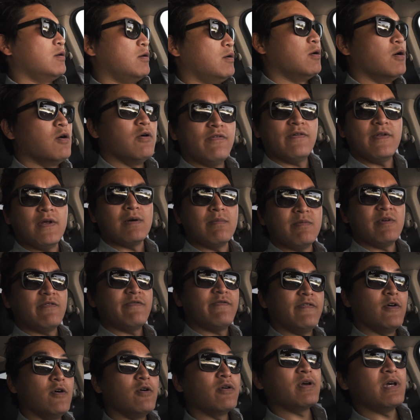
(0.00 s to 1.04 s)
Hopefully I'm in
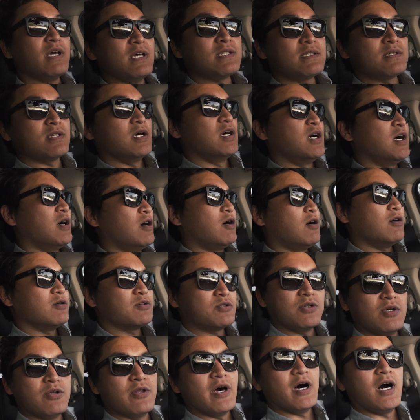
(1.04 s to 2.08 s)
focus.
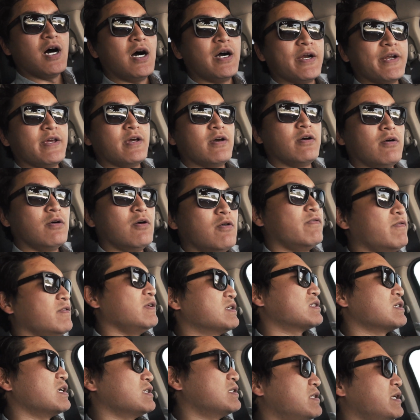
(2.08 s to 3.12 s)
Also the audio hopefully
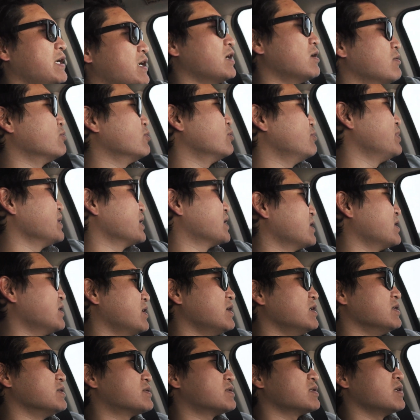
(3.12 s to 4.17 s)
is not terrible
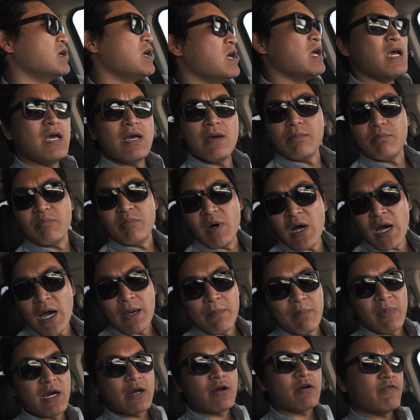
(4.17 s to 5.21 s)
because my
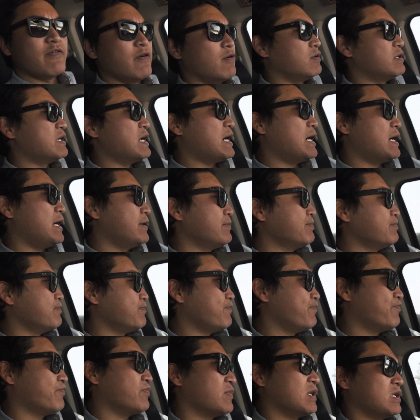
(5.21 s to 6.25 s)
microphone died,
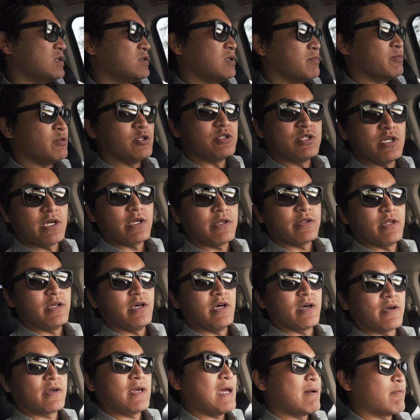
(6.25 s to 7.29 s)
so I'm using
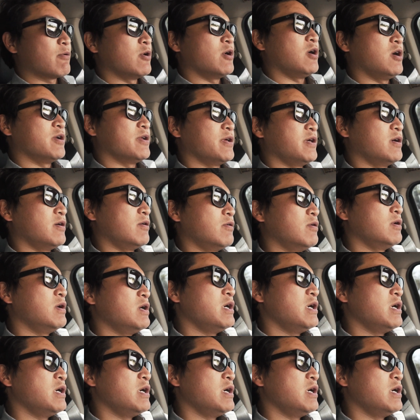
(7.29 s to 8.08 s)
the camera audio.